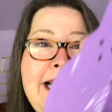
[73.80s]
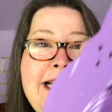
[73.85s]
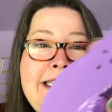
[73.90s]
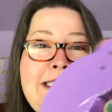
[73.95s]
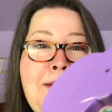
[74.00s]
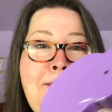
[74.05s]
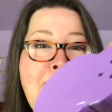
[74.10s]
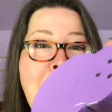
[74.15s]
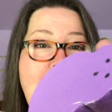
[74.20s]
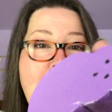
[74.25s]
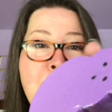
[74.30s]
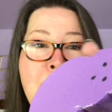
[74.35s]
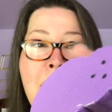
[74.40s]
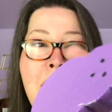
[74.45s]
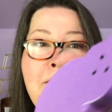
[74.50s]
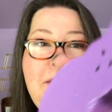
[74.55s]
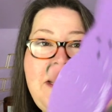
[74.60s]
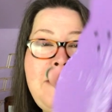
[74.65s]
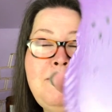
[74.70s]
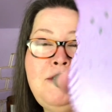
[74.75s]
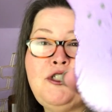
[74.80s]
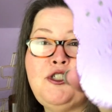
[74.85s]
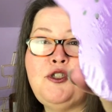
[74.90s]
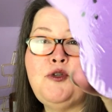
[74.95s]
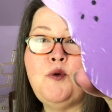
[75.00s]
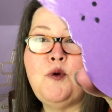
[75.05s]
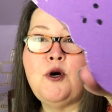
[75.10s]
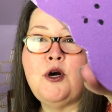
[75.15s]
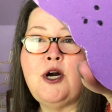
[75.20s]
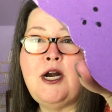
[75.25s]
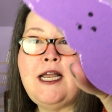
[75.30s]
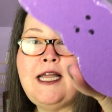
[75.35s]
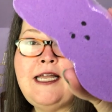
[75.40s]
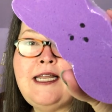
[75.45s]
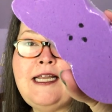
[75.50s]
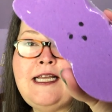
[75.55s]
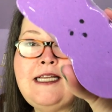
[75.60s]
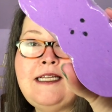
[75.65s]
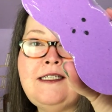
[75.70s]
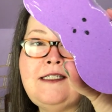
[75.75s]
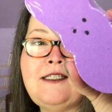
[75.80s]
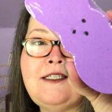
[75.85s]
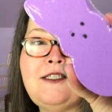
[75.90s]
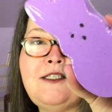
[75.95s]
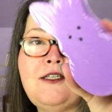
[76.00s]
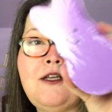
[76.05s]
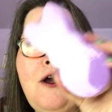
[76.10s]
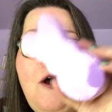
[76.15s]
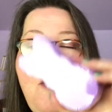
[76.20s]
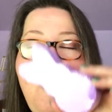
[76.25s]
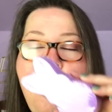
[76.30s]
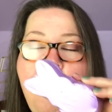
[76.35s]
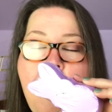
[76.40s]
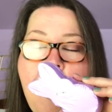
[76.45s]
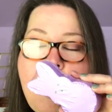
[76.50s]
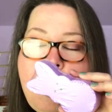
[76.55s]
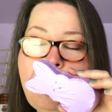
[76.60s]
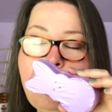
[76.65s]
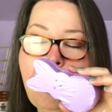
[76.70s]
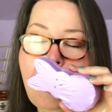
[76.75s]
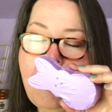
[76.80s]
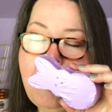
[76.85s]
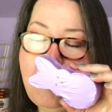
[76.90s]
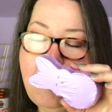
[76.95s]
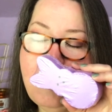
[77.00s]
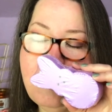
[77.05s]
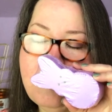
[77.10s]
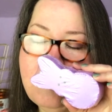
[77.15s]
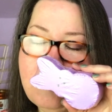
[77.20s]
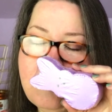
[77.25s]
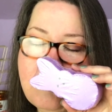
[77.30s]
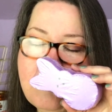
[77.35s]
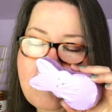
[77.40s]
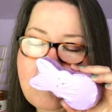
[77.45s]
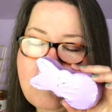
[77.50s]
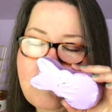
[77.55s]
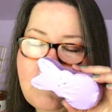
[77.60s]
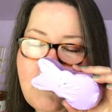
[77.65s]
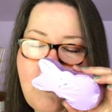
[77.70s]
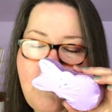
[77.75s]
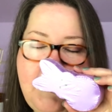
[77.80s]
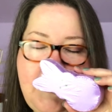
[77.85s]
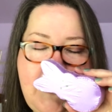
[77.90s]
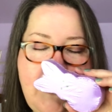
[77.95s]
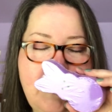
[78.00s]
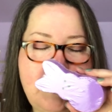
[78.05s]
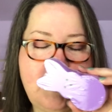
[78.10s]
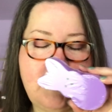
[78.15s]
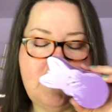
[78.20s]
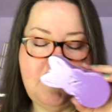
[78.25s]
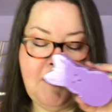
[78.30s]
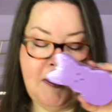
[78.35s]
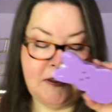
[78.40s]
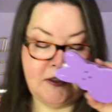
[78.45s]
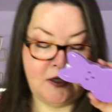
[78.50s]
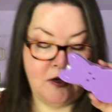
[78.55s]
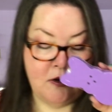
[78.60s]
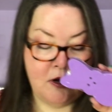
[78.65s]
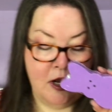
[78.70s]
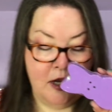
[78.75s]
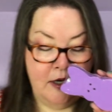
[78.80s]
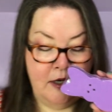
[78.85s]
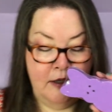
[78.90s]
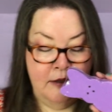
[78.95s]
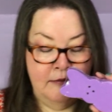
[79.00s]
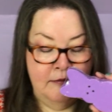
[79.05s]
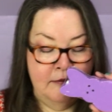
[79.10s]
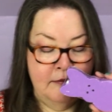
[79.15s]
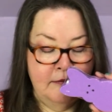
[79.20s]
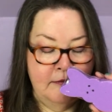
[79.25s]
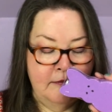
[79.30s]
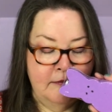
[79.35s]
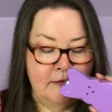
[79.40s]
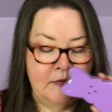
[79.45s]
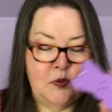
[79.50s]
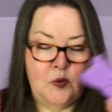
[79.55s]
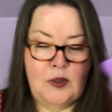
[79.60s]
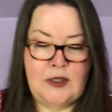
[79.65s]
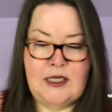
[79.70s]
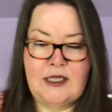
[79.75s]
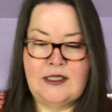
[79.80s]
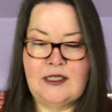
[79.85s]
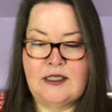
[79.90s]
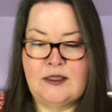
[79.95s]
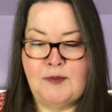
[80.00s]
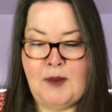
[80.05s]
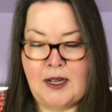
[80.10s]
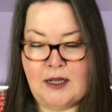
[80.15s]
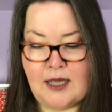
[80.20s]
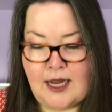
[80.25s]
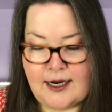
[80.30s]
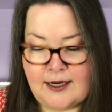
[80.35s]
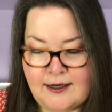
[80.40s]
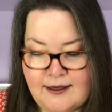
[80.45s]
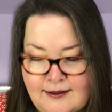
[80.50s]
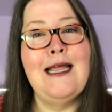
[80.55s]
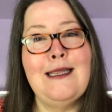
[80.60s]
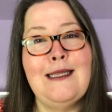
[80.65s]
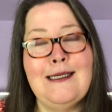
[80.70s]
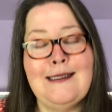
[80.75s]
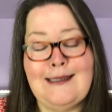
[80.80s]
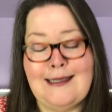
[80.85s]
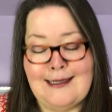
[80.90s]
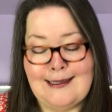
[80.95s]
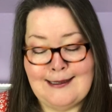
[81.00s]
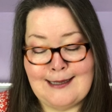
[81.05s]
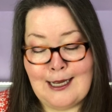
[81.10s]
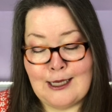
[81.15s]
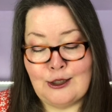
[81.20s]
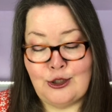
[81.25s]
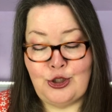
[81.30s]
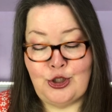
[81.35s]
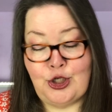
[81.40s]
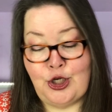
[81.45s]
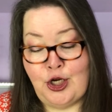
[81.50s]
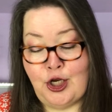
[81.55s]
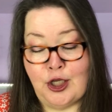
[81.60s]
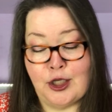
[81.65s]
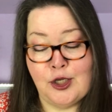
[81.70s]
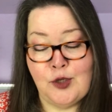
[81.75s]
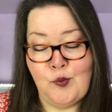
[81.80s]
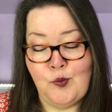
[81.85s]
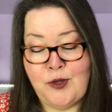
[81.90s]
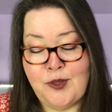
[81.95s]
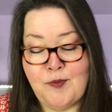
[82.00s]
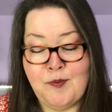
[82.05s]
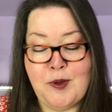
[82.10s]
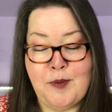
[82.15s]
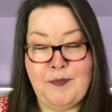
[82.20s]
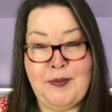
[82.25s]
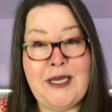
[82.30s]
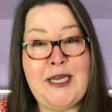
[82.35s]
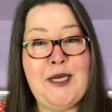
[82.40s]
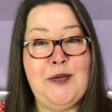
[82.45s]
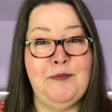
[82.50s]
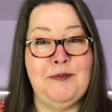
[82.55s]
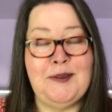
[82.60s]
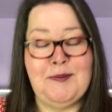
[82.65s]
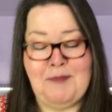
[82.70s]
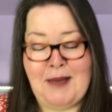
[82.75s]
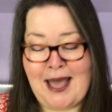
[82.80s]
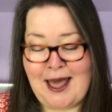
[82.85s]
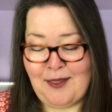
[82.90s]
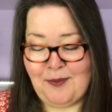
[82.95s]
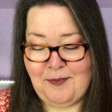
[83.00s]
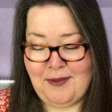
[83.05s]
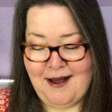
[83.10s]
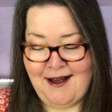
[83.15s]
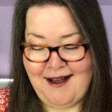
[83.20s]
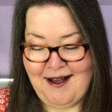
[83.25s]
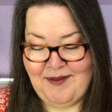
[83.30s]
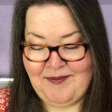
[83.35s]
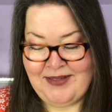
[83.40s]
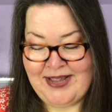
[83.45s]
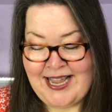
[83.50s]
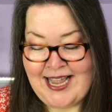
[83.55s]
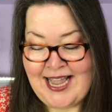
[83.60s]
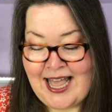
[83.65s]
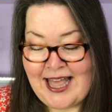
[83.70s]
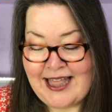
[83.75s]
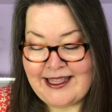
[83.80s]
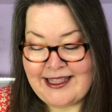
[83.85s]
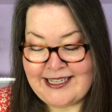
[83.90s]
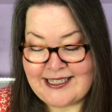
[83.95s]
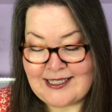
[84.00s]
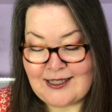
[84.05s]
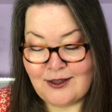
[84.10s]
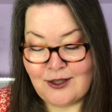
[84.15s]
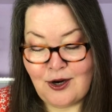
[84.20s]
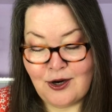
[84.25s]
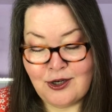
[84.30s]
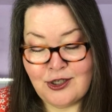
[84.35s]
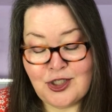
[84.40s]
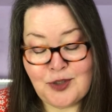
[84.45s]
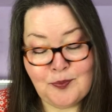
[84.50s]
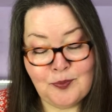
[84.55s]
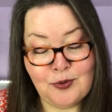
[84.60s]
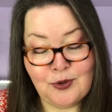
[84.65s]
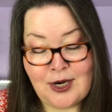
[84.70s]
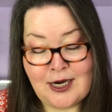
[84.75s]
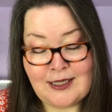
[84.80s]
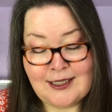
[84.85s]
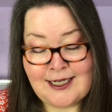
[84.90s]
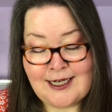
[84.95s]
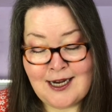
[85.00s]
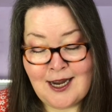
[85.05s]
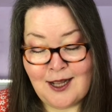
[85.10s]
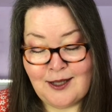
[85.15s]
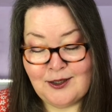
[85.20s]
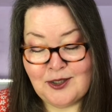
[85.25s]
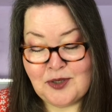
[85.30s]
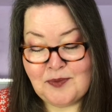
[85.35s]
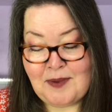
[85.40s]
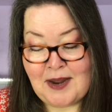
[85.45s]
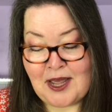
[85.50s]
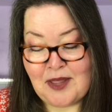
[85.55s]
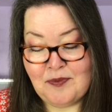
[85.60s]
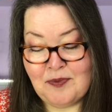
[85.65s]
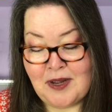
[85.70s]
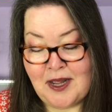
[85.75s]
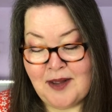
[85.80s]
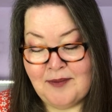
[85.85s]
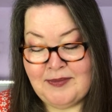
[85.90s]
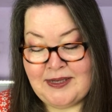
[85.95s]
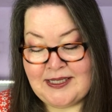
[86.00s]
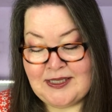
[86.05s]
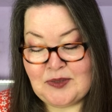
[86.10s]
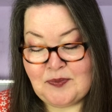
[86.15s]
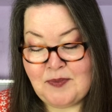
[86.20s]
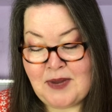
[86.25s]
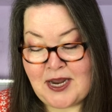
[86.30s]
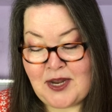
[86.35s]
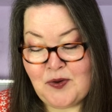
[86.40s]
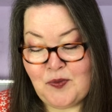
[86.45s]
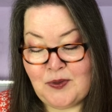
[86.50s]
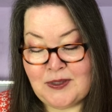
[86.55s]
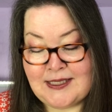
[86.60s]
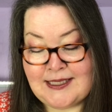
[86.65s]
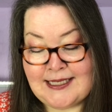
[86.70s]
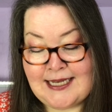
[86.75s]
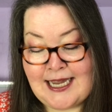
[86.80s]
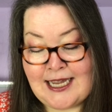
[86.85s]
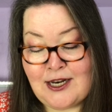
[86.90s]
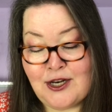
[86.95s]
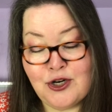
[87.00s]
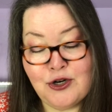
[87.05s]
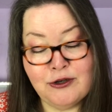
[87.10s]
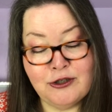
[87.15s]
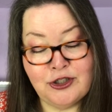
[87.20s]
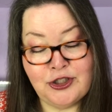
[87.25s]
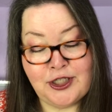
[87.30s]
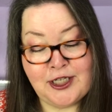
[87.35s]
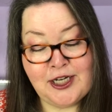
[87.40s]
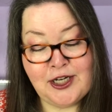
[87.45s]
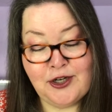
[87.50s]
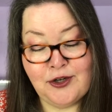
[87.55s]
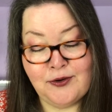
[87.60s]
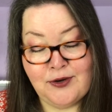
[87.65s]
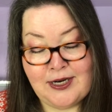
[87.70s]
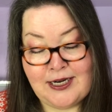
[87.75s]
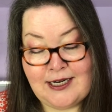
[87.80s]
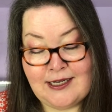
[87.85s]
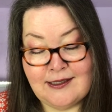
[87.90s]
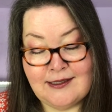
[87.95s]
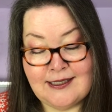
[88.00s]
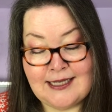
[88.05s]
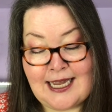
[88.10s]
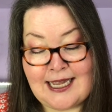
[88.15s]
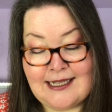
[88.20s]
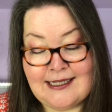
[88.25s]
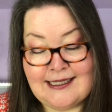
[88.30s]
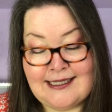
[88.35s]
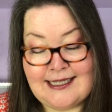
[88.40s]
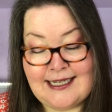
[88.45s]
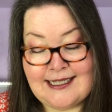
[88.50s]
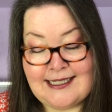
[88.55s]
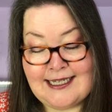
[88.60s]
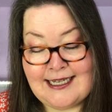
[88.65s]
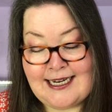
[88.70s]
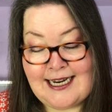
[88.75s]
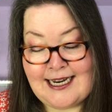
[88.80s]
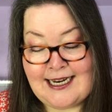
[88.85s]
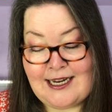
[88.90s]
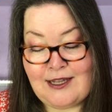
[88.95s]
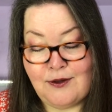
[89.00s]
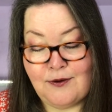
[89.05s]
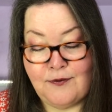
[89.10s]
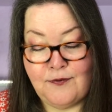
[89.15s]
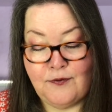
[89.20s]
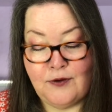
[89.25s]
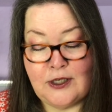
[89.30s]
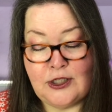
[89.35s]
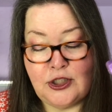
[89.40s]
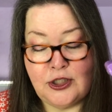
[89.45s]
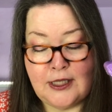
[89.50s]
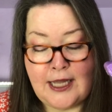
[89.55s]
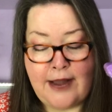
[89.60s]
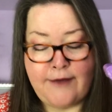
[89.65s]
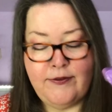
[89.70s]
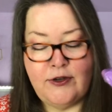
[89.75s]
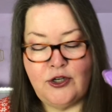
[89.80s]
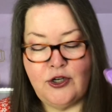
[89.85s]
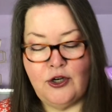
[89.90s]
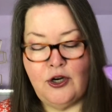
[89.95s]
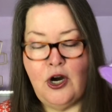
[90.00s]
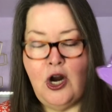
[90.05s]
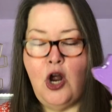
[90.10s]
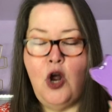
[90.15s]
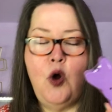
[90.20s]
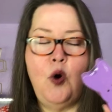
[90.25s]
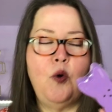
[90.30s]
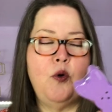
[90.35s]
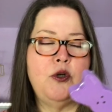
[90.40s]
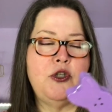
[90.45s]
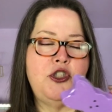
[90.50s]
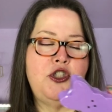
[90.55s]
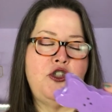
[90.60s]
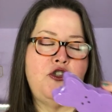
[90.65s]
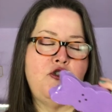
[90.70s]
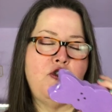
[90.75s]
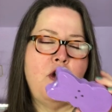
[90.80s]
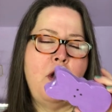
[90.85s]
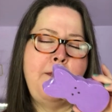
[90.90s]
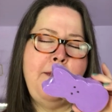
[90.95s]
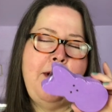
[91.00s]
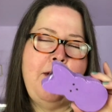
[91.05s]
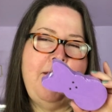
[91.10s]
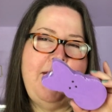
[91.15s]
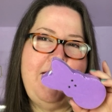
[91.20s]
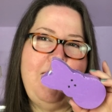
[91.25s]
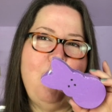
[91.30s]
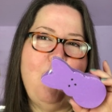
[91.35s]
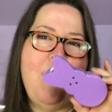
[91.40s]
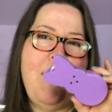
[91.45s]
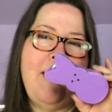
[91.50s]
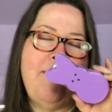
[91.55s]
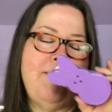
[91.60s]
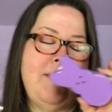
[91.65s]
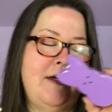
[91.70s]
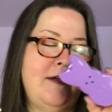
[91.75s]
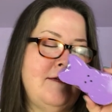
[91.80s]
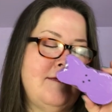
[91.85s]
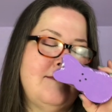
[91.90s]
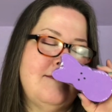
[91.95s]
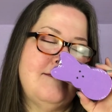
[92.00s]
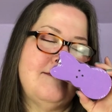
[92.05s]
It's a bath bomb, I'm sure. It is so adorable. Oh my gosh, it smells so good. What does it smell like? This is Chillin' with My Peeps Bath Bomb. This large, brightly colored bath bomb is made with skin-nourishing ingredients and scented in either French lavender or strawberry guava.